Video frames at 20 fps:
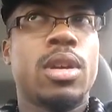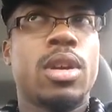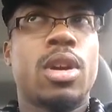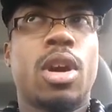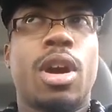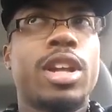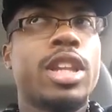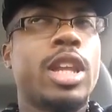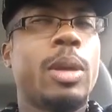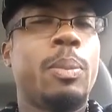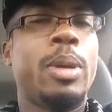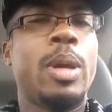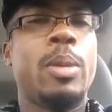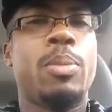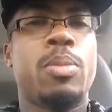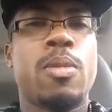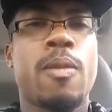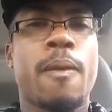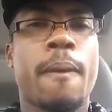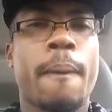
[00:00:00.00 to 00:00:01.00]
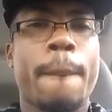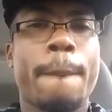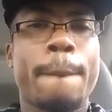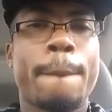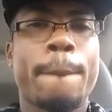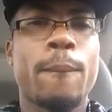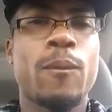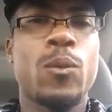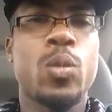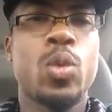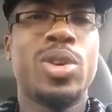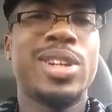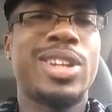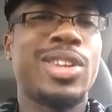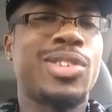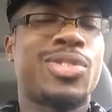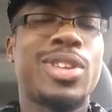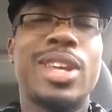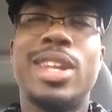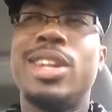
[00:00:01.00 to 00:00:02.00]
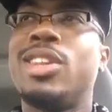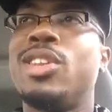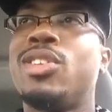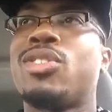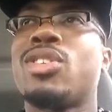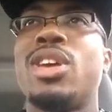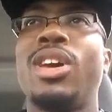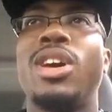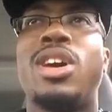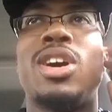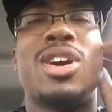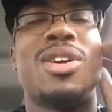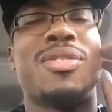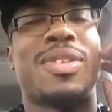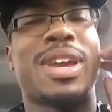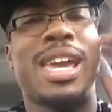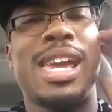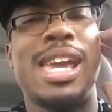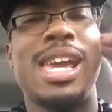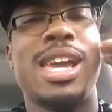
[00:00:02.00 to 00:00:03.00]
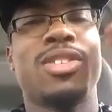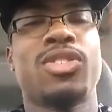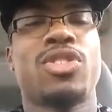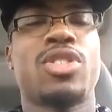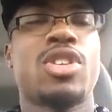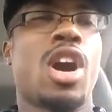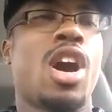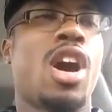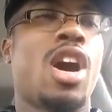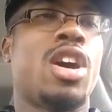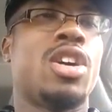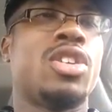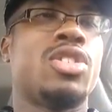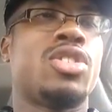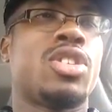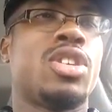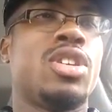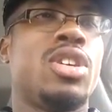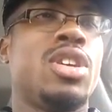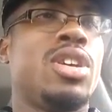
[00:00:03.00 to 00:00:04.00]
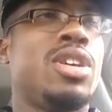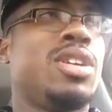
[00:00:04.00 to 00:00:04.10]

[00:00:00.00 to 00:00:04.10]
Godly people who are descendants of kings, gods,